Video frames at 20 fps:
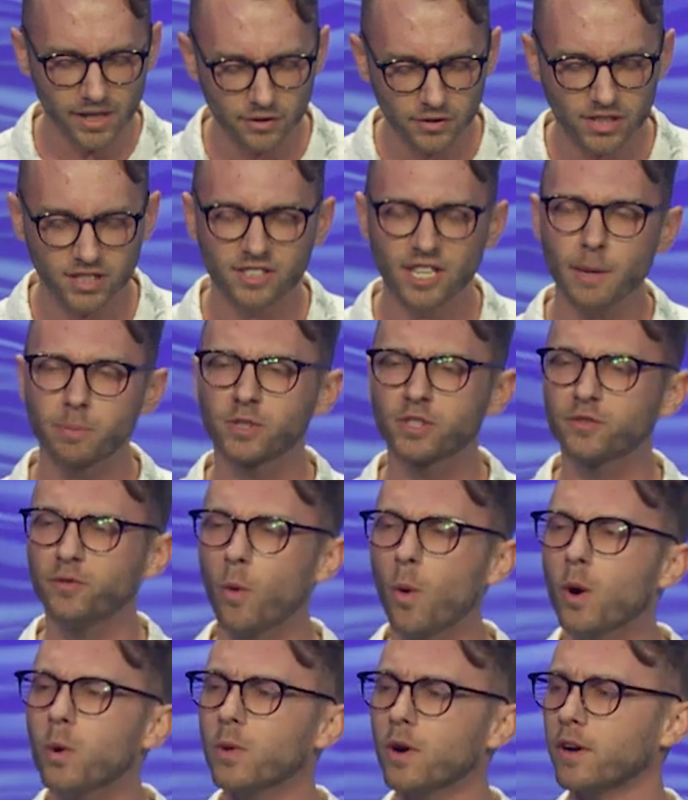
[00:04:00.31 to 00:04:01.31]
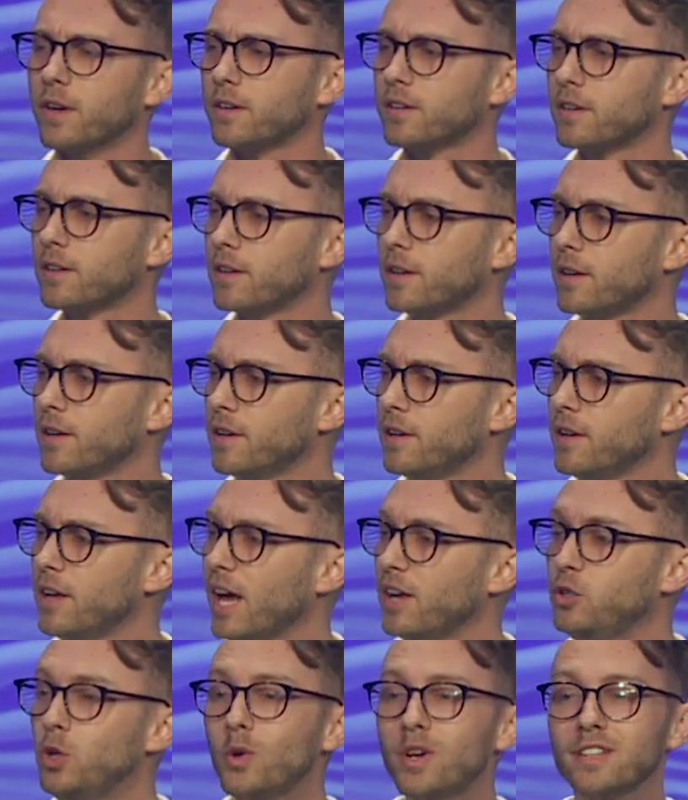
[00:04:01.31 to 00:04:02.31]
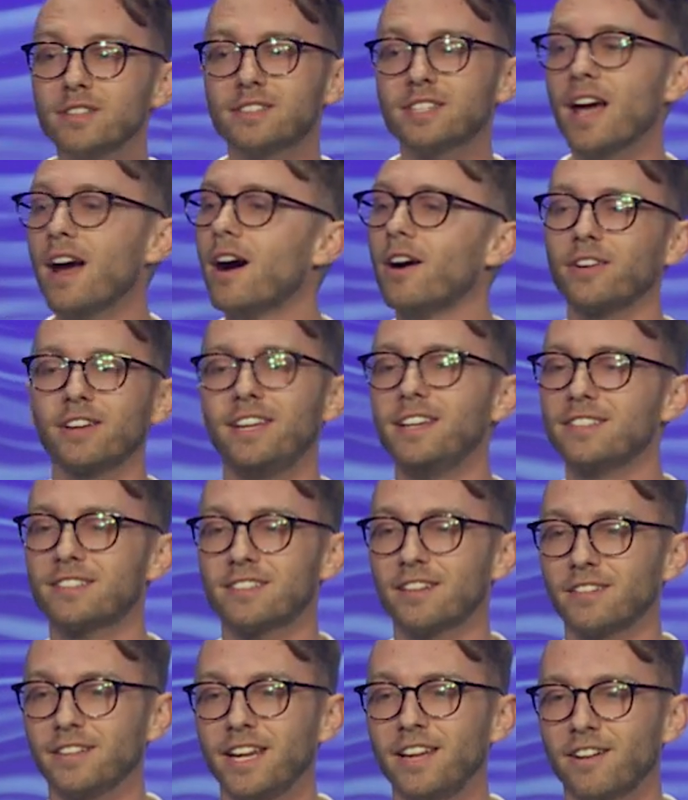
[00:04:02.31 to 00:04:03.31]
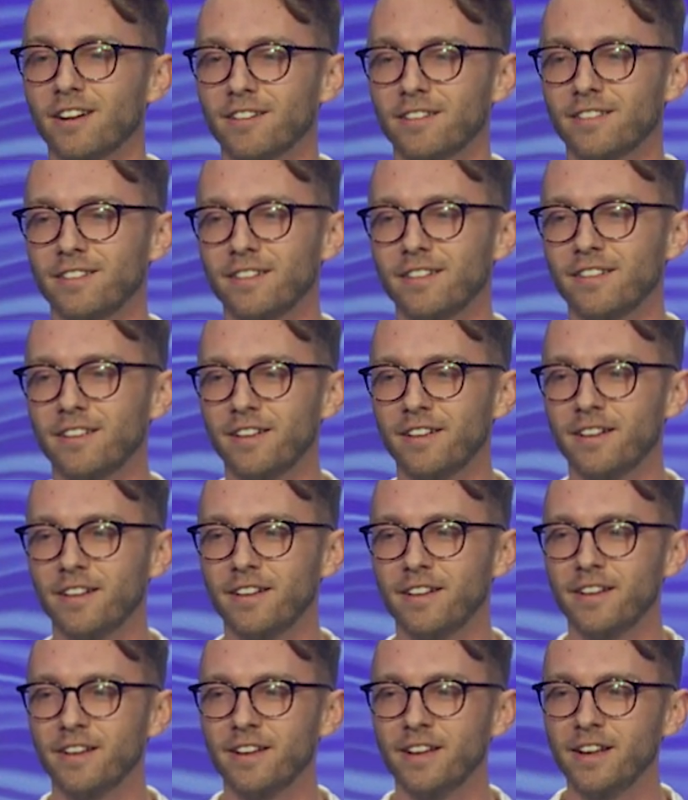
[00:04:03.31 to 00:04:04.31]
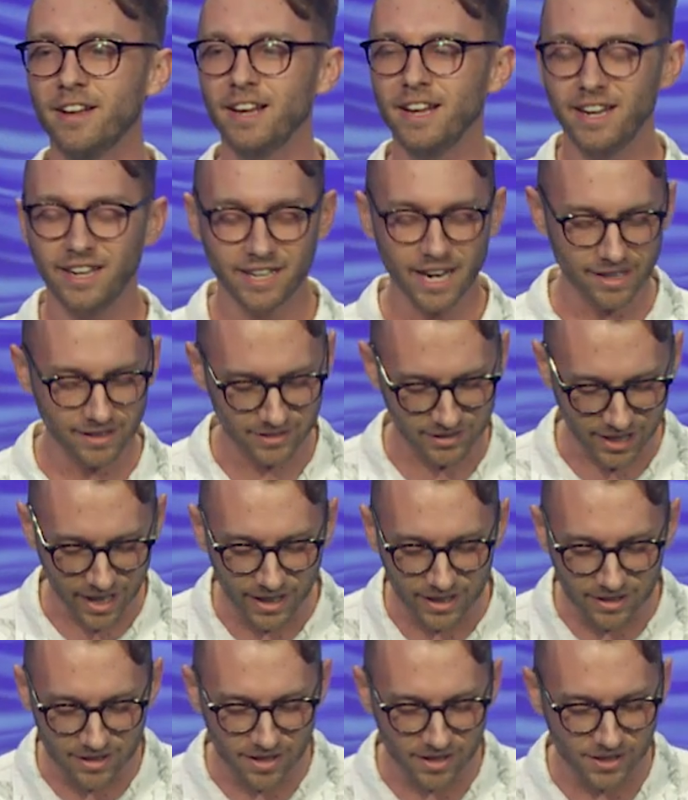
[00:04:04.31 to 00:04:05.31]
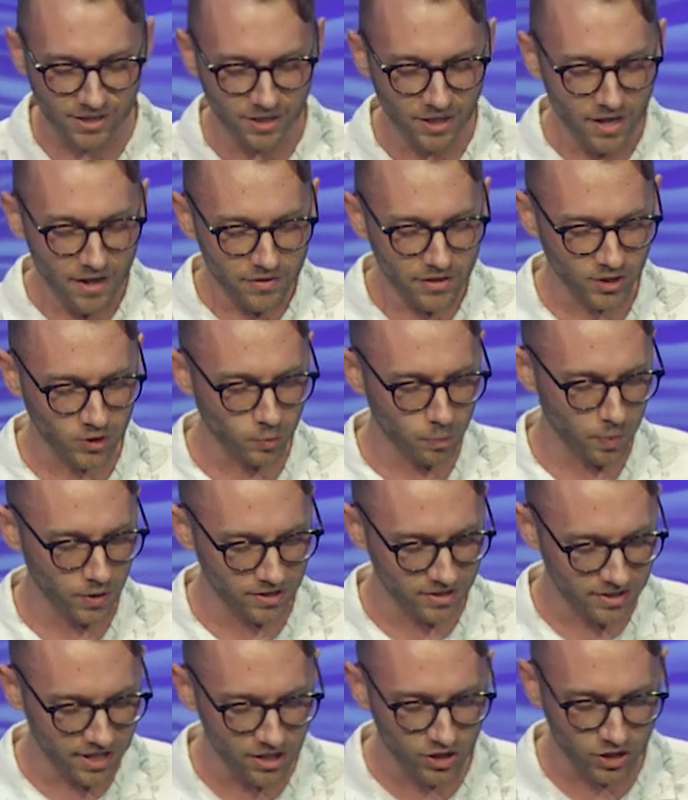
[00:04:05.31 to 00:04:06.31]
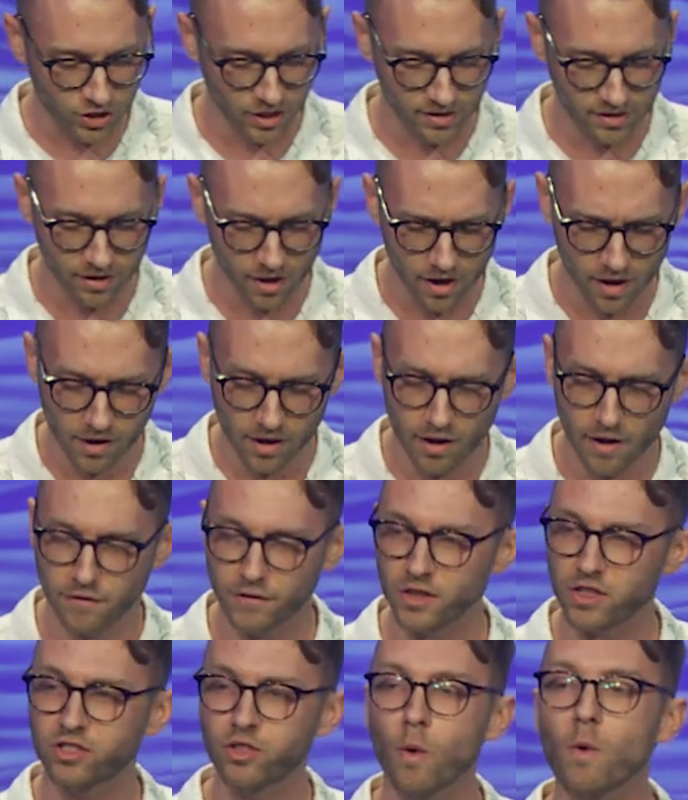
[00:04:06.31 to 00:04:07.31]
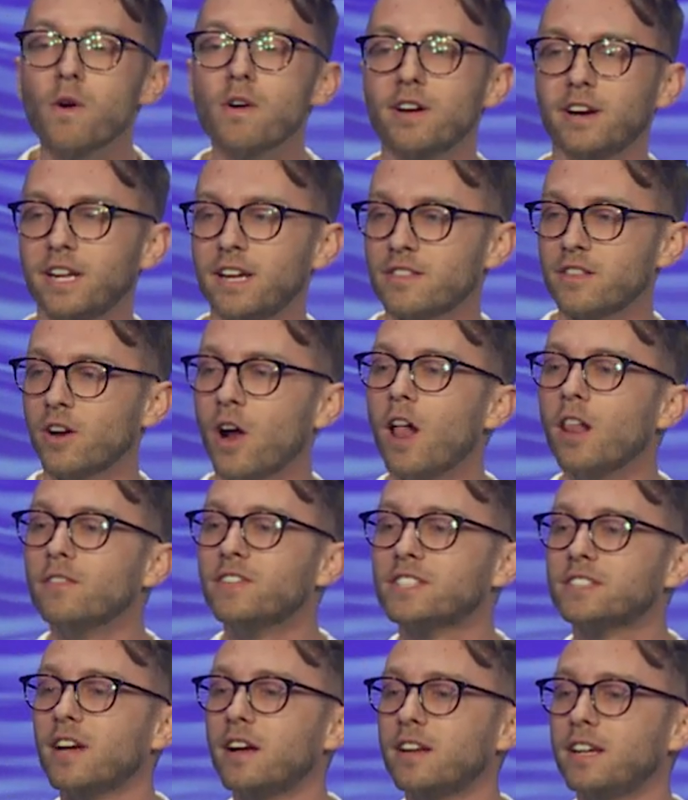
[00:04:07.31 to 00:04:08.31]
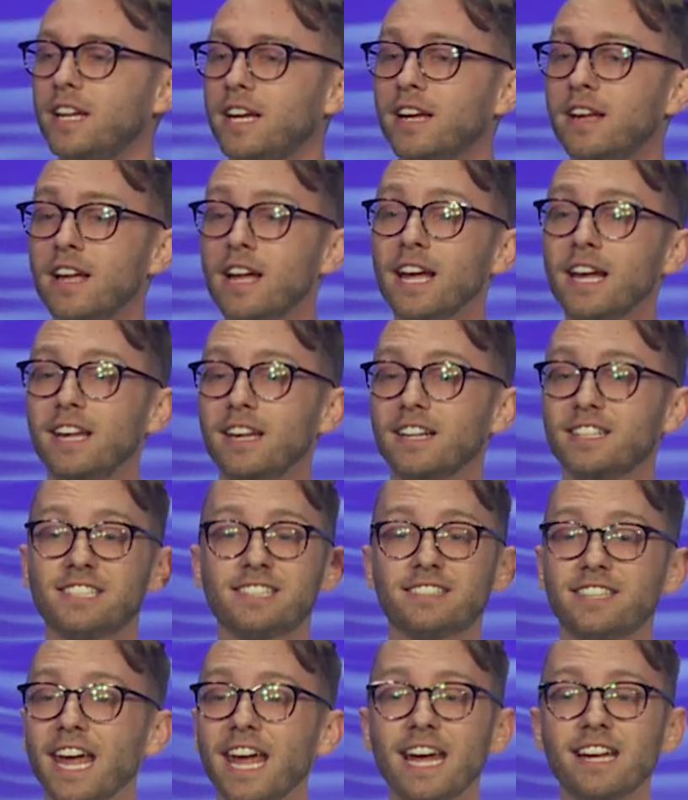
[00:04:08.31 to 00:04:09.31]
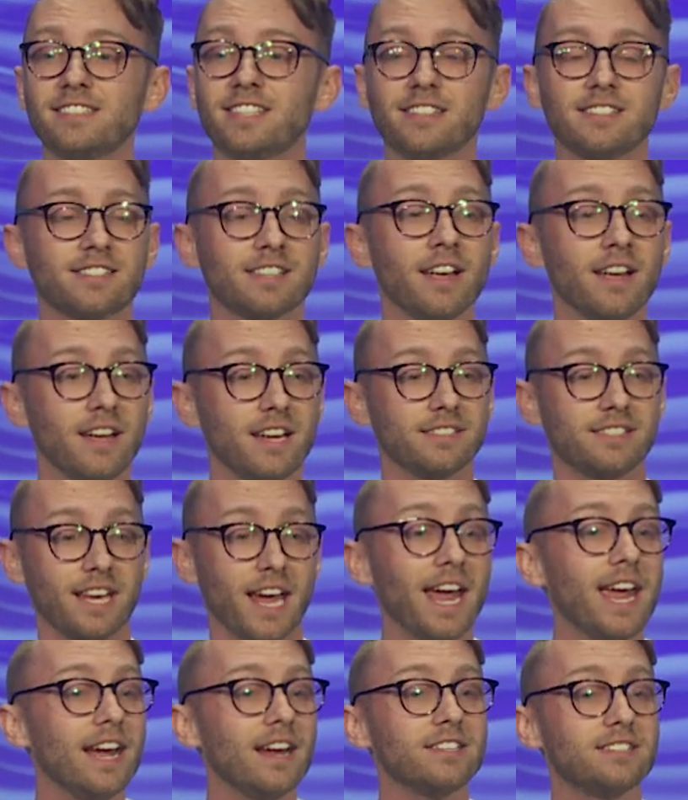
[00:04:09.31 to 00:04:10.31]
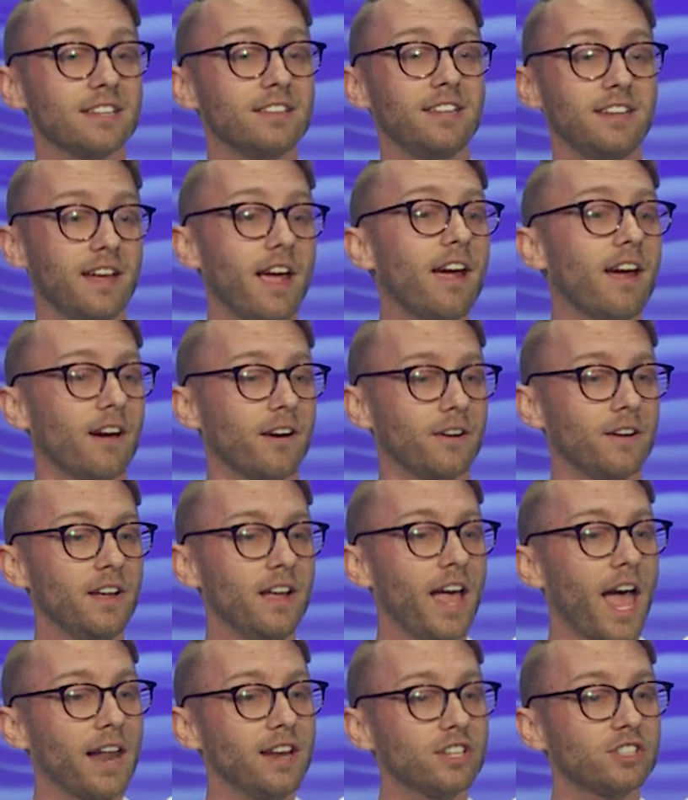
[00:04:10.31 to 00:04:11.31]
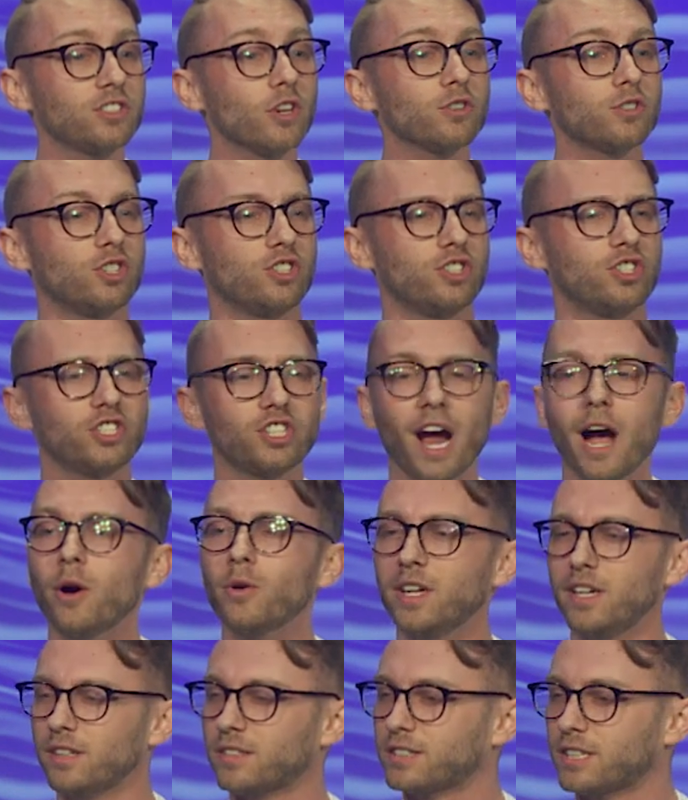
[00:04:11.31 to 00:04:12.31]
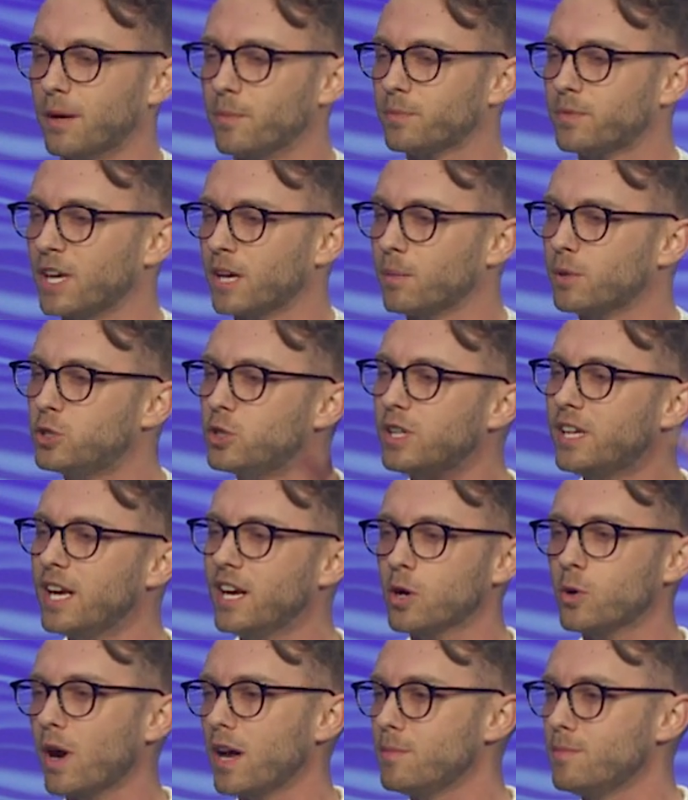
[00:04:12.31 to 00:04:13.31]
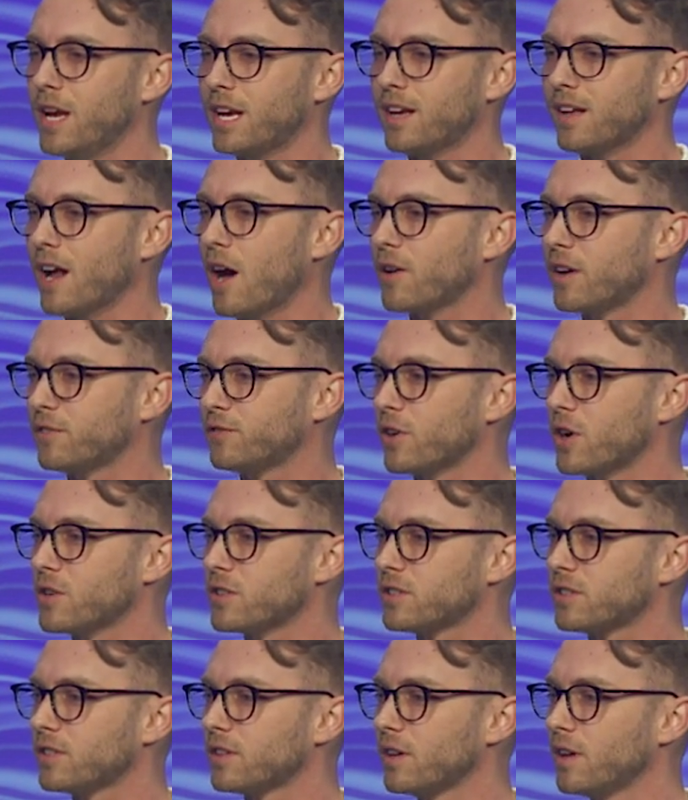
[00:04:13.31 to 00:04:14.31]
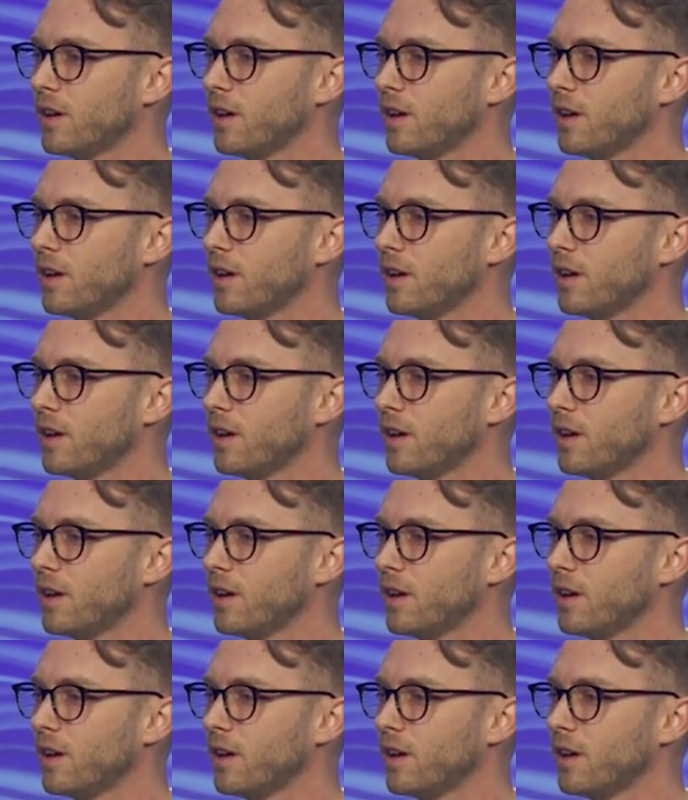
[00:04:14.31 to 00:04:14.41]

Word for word: of steps forward, and you can tell he's the leader. He kind of takes this, this position uh, uh, of authority, and then all of a sudden he, he extends his, his hands in the air and he starts shouting something, but you can't quite make it out at first.